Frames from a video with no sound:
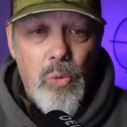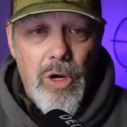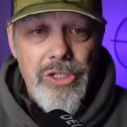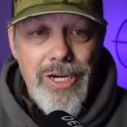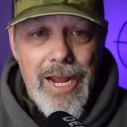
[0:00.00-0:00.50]

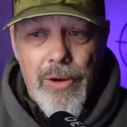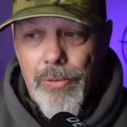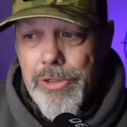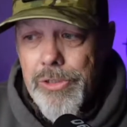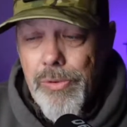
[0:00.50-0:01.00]
watch
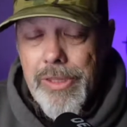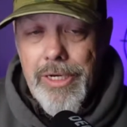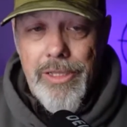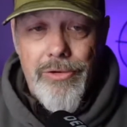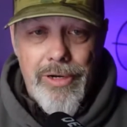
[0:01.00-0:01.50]
hours
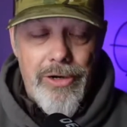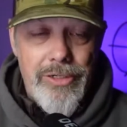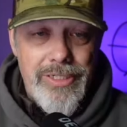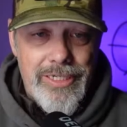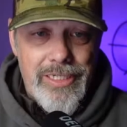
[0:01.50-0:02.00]
within a
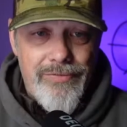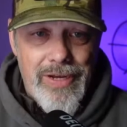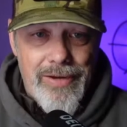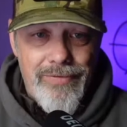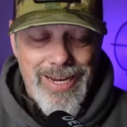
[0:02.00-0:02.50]

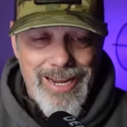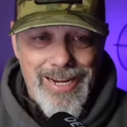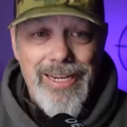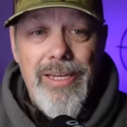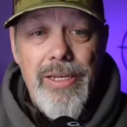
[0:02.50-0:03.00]

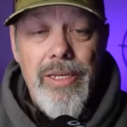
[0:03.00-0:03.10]
365-day